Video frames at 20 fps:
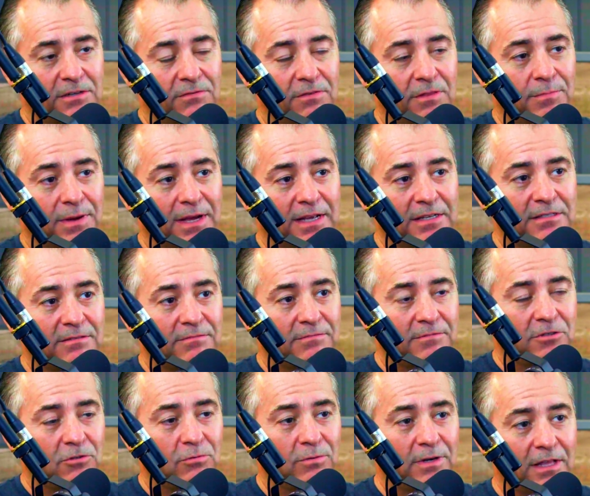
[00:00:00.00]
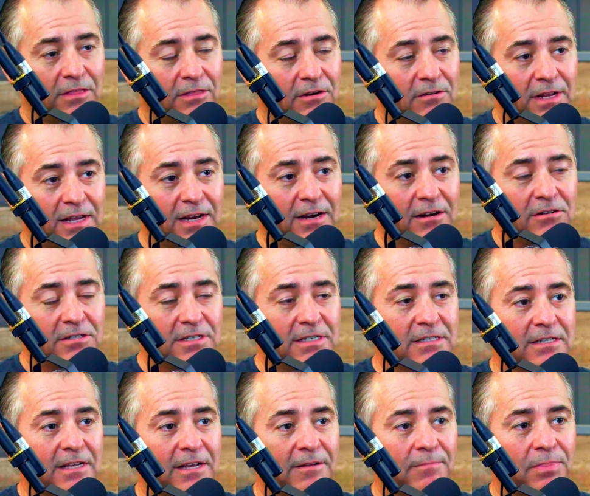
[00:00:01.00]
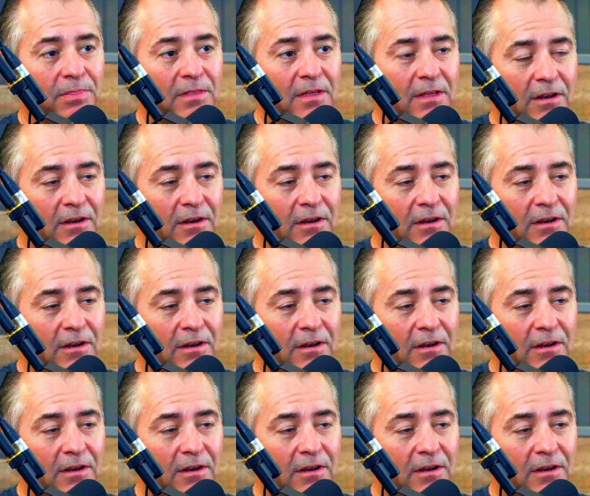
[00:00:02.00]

over the past 20, 30 years is that,